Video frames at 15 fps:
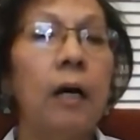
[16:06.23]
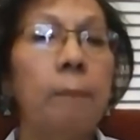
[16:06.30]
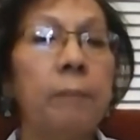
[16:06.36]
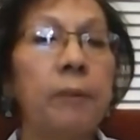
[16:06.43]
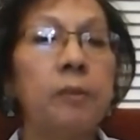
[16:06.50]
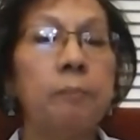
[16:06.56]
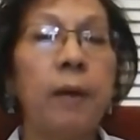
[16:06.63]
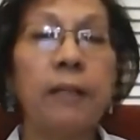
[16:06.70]

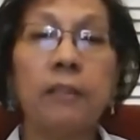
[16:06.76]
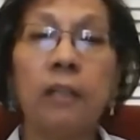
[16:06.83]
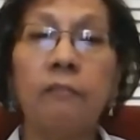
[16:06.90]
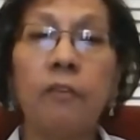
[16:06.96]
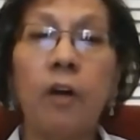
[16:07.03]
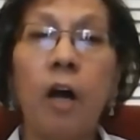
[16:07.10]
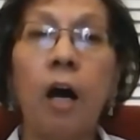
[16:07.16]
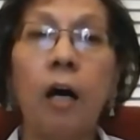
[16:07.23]
perspective
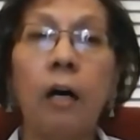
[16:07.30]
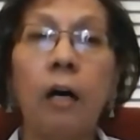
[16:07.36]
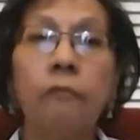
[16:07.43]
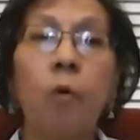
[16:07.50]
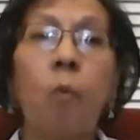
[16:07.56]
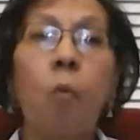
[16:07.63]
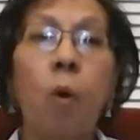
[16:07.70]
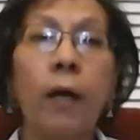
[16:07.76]

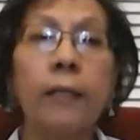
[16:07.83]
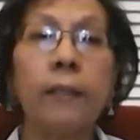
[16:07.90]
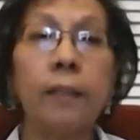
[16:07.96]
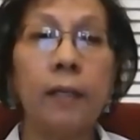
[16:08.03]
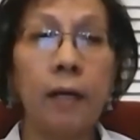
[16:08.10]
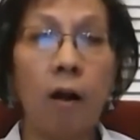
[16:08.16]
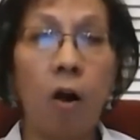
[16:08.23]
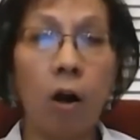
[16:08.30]
of what
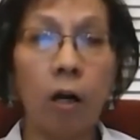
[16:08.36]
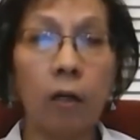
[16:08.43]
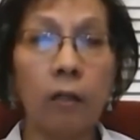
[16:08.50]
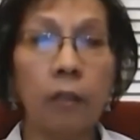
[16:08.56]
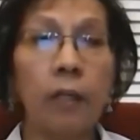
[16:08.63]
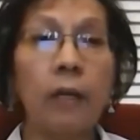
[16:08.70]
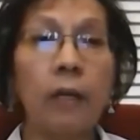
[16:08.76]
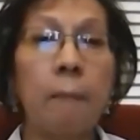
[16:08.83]

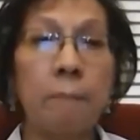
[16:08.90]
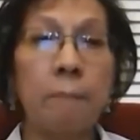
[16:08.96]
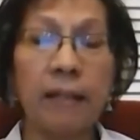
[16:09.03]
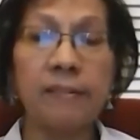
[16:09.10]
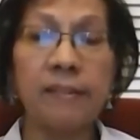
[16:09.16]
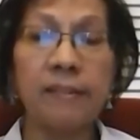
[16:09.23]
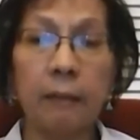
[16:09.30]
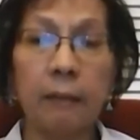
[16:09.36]
our
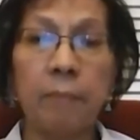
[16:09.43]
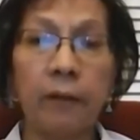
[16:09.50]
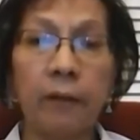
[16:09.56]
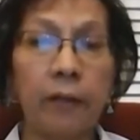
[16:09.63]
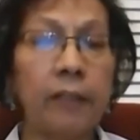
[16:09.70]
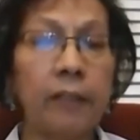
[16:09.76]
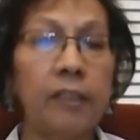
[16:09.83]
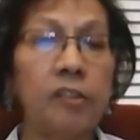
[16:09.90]
Mexican
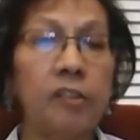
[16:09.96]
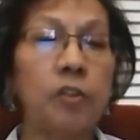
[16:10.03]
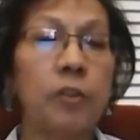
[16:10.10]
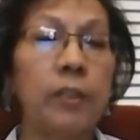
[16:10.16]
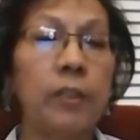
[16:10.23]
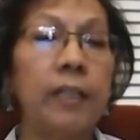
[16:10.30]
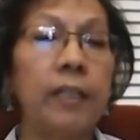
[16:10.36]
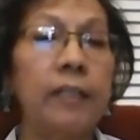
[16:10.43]
American
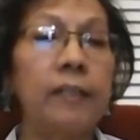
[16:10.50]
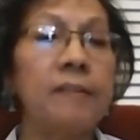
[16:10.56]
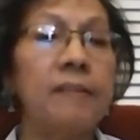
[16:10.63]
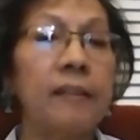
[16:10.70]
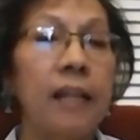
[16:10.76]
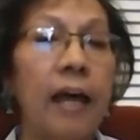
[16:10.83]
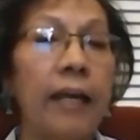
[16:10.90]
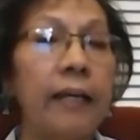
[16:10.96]
history
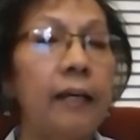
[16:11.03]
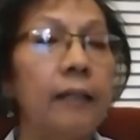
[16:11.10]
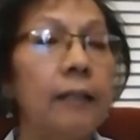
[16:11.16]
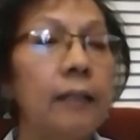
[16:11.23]
is like.